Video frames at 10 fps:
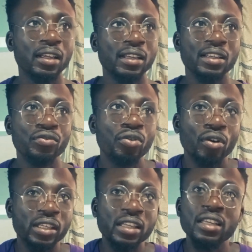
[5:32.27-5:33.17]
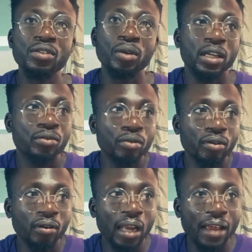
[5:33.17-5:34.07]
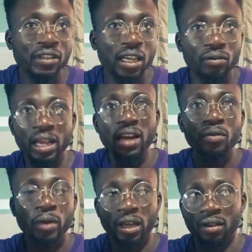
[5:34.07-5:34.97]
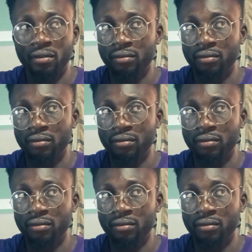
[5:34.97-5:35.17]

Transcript: do your gigs, you can do your live sound anywhere.